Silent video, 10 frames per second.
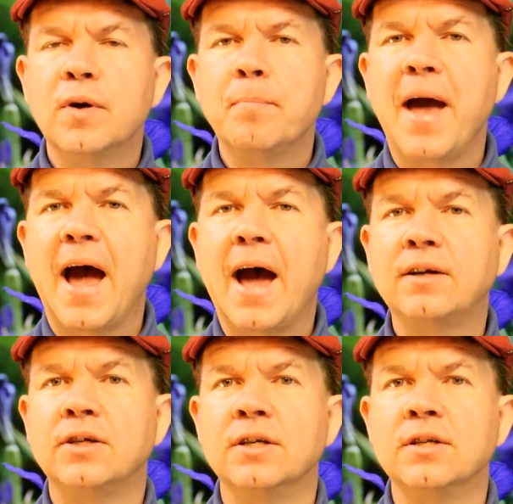
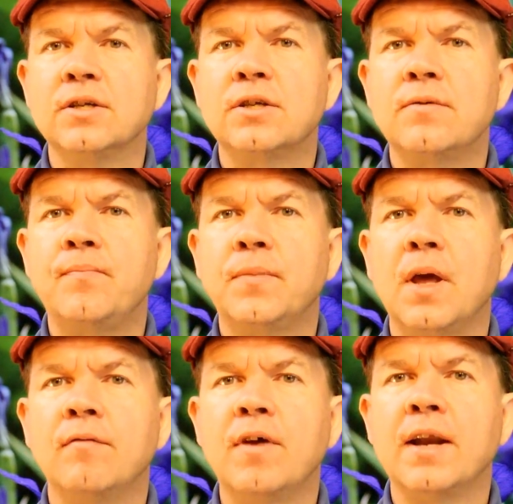patterns
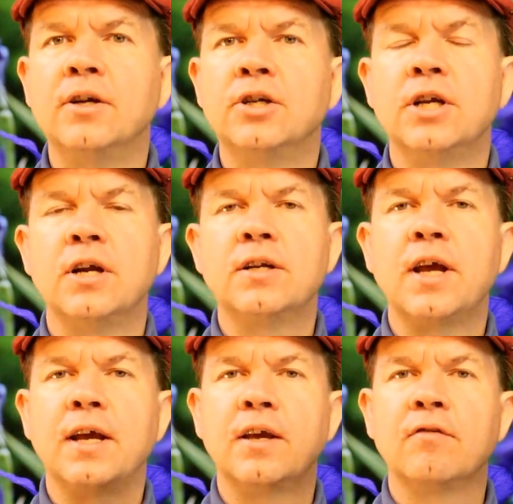of energy are
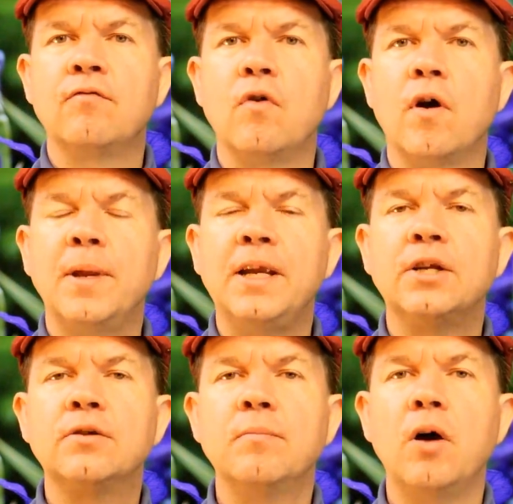taking form in
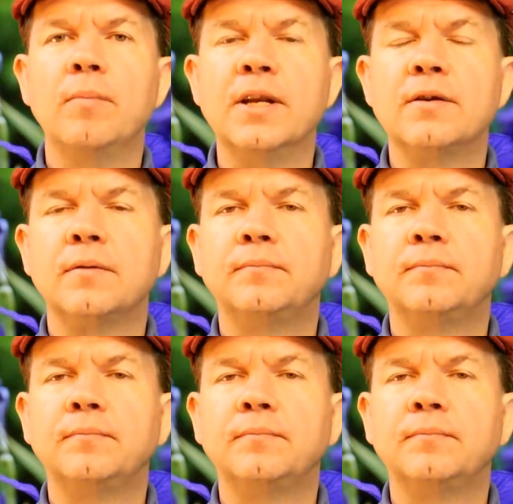each moment,